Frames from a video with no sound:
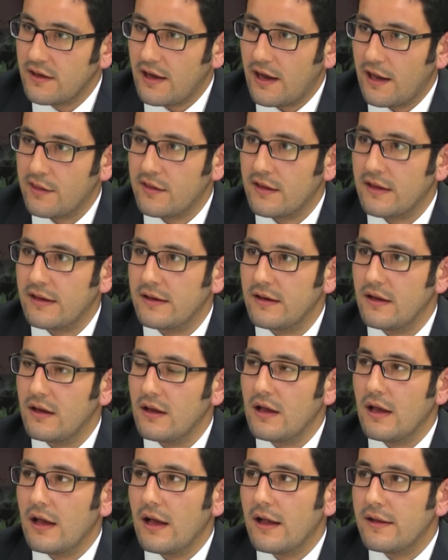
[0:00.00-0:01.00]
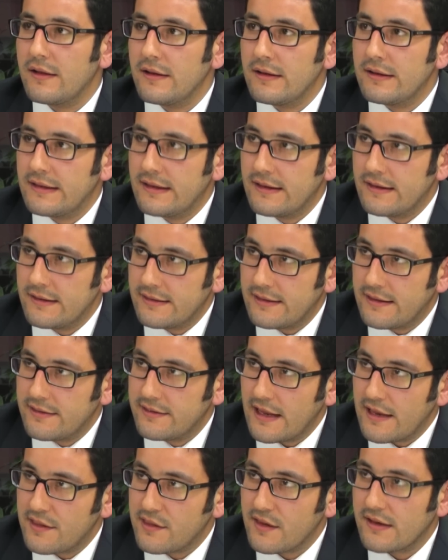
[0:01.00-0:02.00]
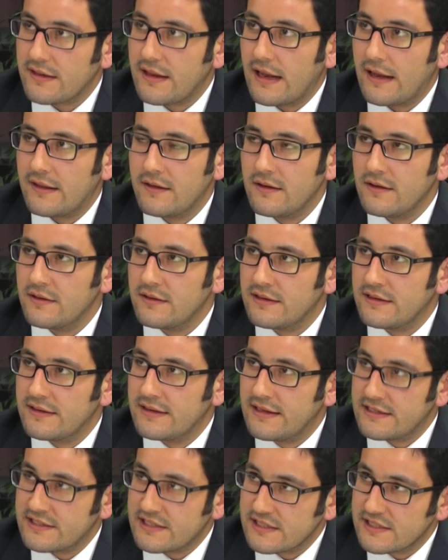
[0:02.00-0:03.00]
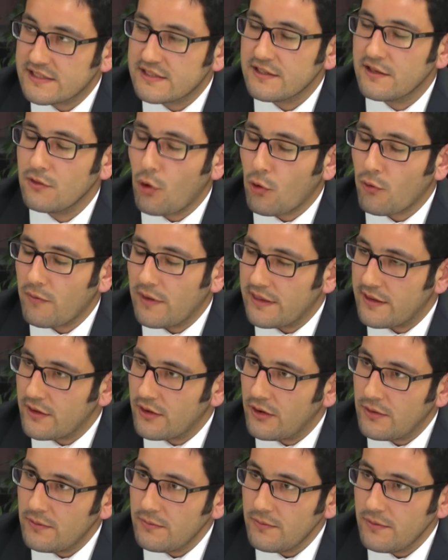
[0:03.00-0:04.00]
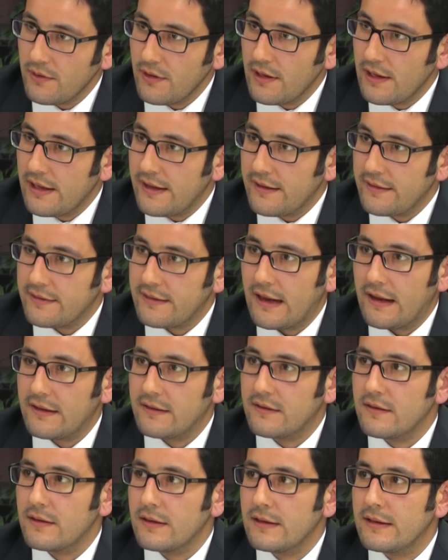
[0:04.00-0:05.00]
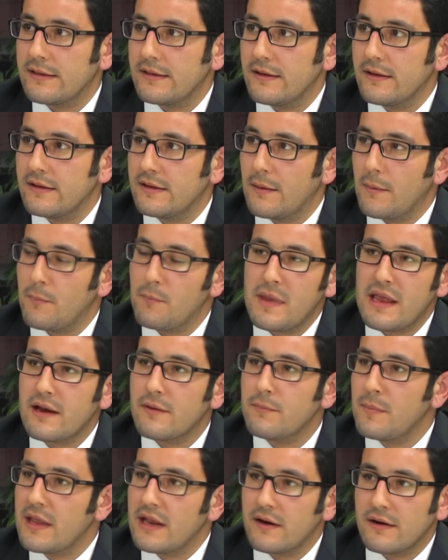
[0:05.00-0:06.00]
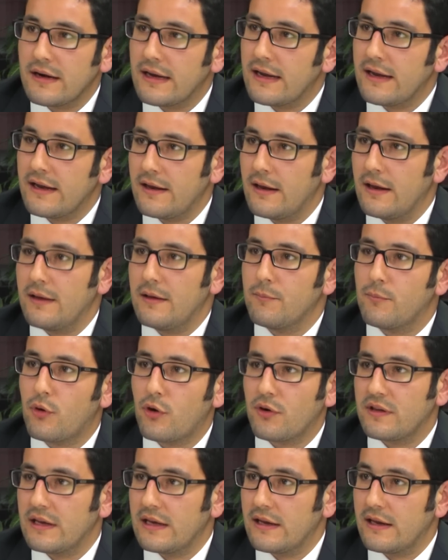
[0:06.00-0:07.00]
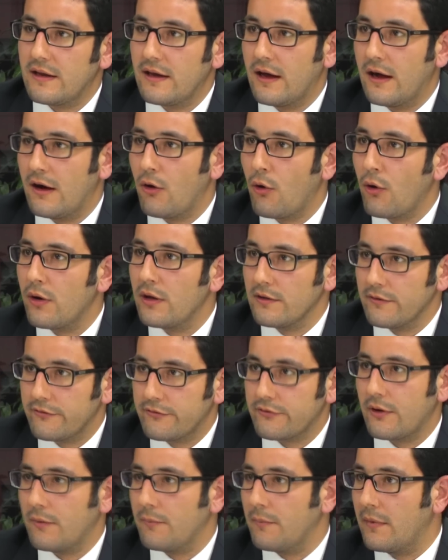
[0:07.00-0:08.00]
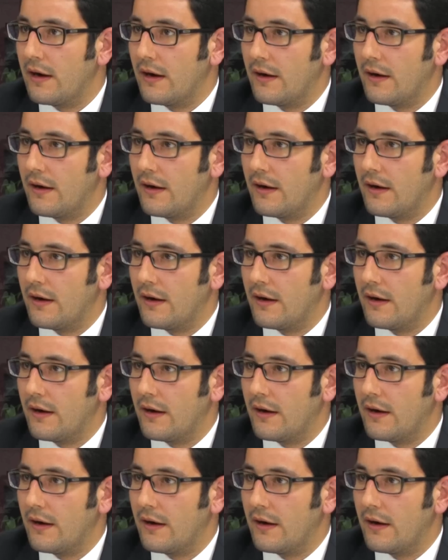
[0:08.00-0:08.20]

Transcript: I think they think that there's a still long way to go, that merely importing oil from